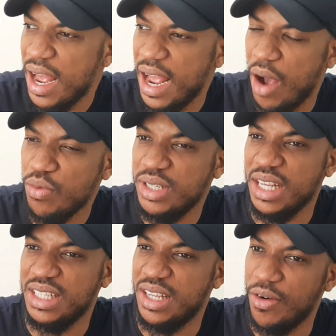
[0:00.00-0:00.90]
won't say
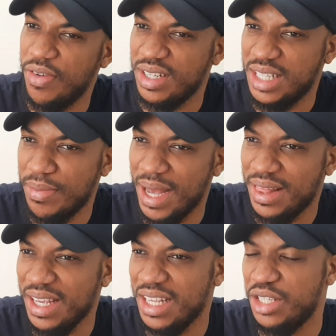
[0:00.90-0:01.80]
it's self-esteem. I
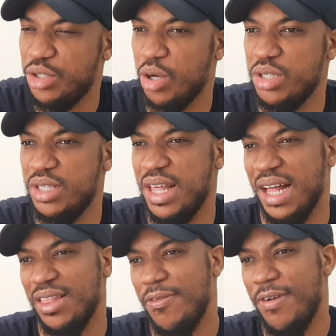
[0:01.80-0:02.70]
think it's just
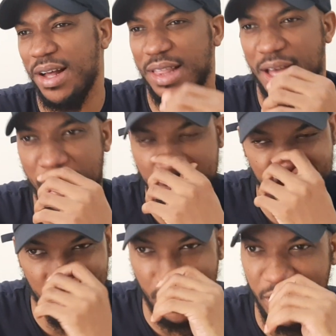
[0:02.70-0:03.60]
that the fact that
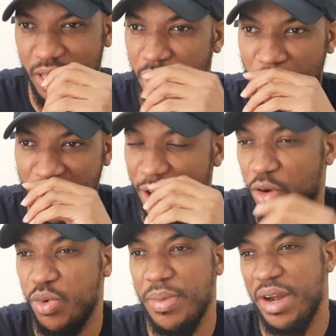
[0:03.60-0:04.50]
a lot of
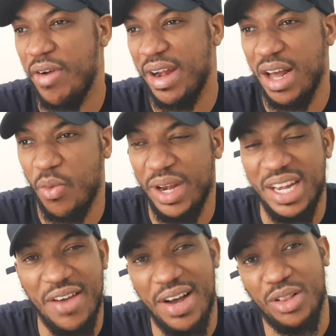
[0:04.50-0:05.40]
adult women right now were
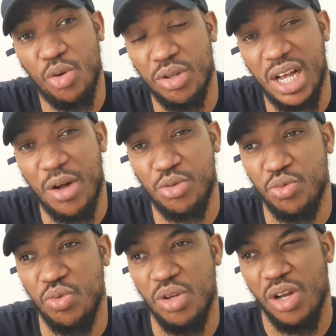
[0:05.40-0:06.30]
never taught how
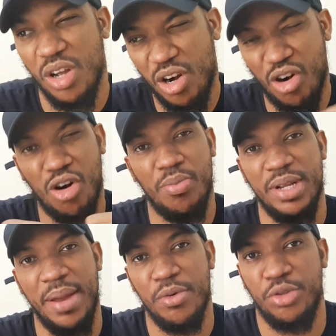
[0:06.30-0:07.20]
to curb
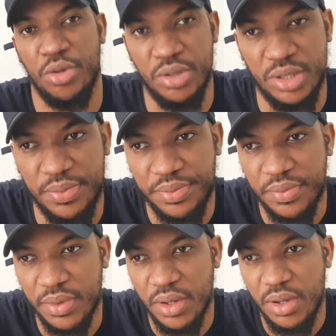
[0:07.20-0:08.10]
their emotions.
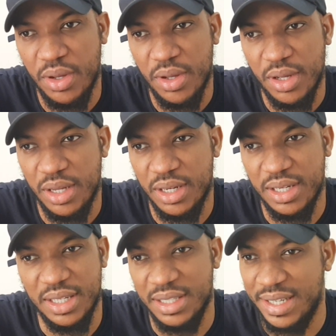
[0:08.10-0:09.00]

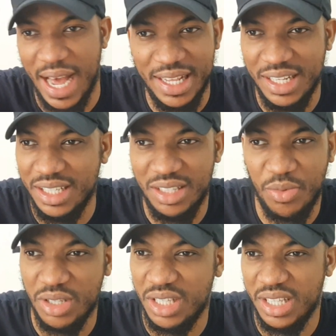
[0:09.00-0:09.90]
Daddy
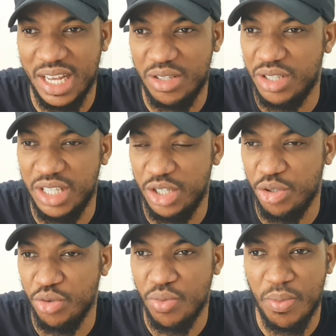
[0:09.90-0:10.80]
wasn't there to teach
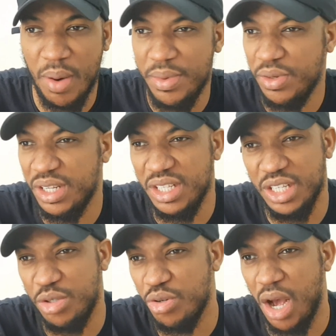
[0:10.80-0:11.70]
you. Mommy didn't
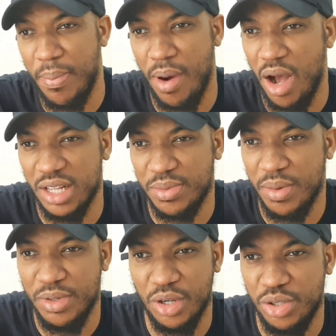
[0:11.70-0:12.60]
teach you that part.
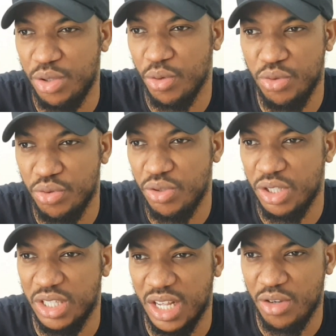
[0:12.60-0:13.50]
Mommy just told you
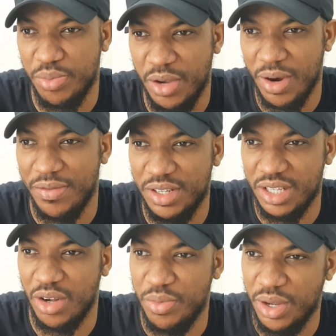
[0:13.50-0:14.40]
this is how you be a wife, this is
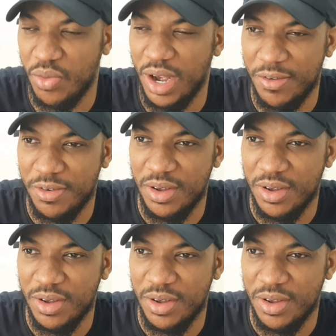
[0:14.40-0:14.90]
how you be a wife.